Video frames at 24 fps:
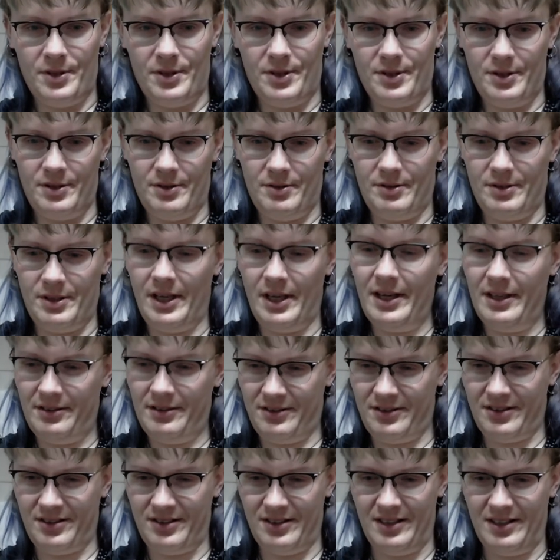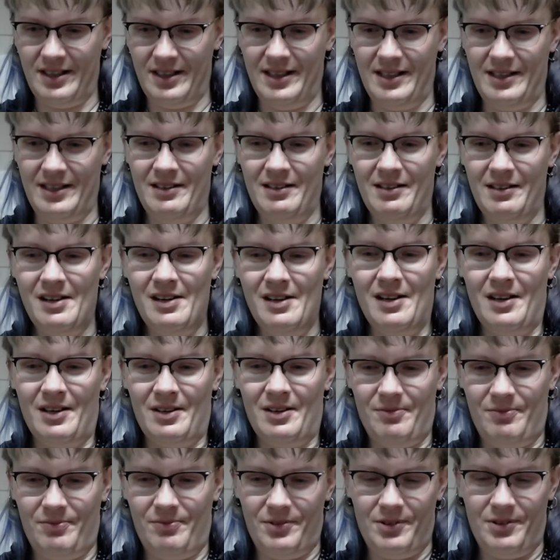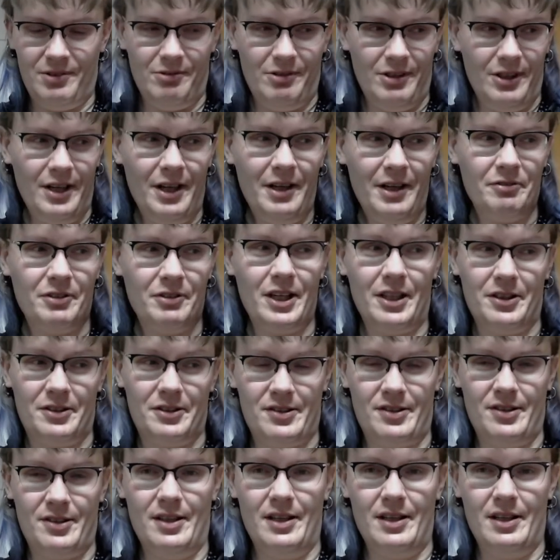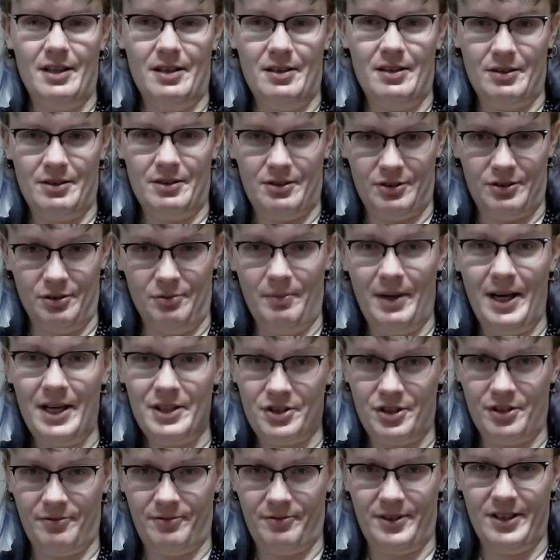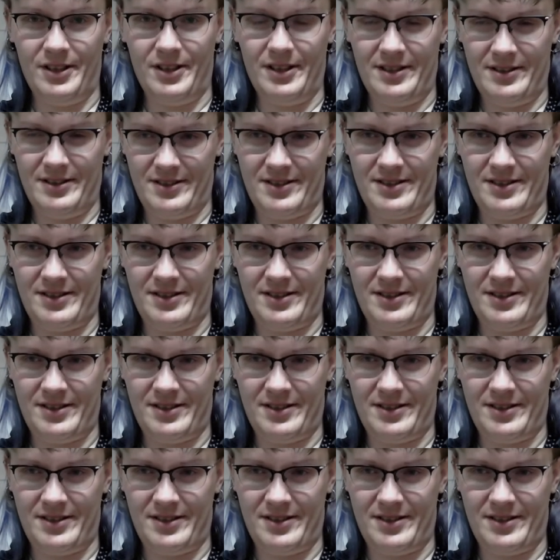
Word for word: And when I've got too much of this,